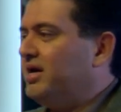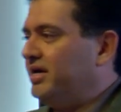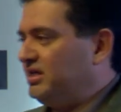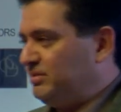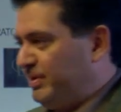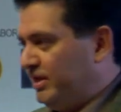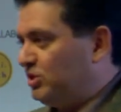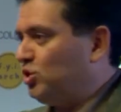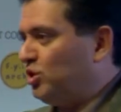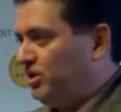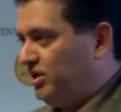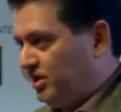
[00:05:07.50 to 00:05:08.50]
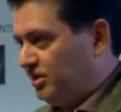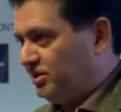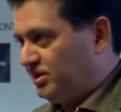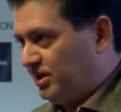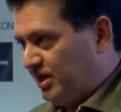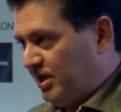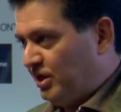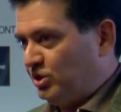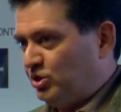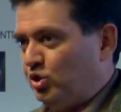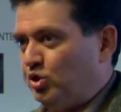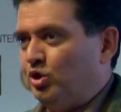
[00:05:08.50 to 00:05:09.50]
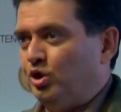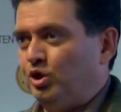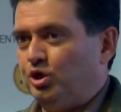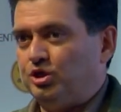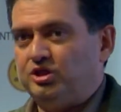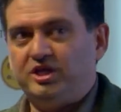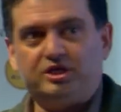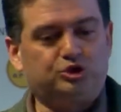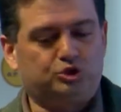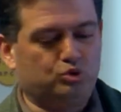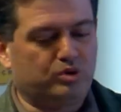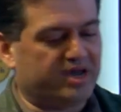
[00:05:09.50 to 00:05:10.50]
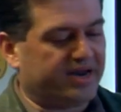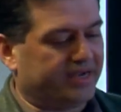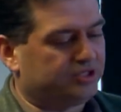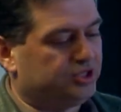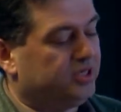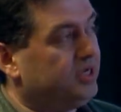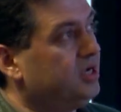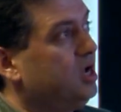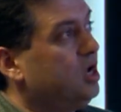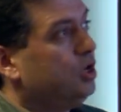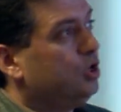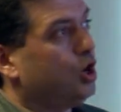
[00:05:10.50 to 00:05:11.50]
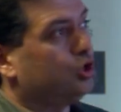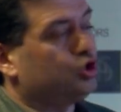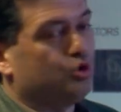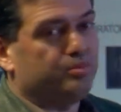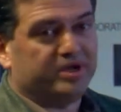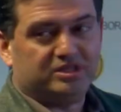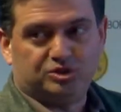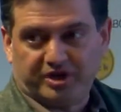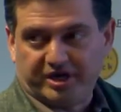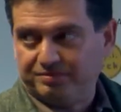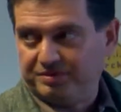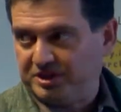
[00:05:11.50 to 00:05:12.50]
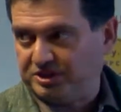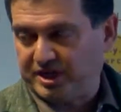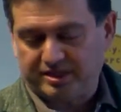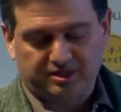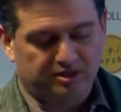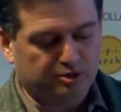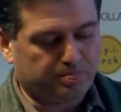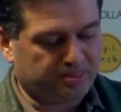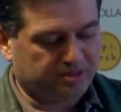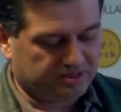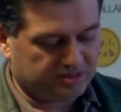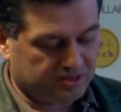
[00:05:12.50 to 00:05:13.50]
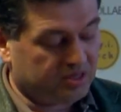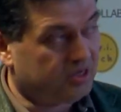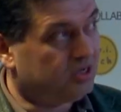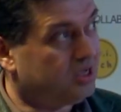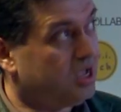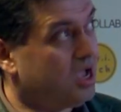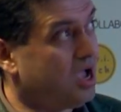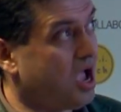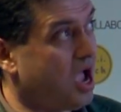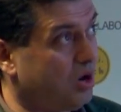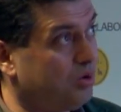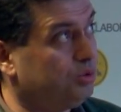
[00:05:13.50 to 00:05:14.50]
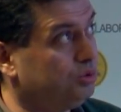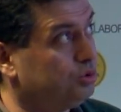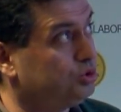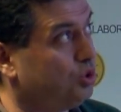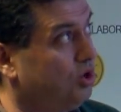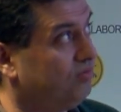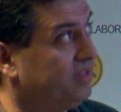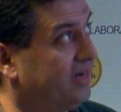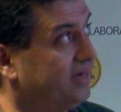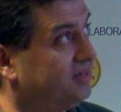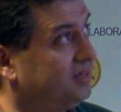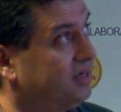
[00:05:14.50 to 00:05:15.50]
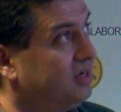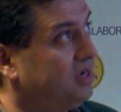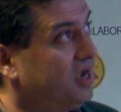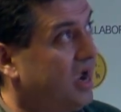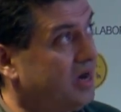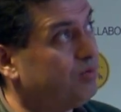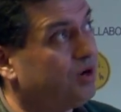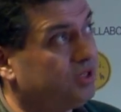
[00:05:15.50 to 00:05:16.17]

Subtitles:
is based on years. So these two are actually not commensurate with each other. How do you solve that? And what are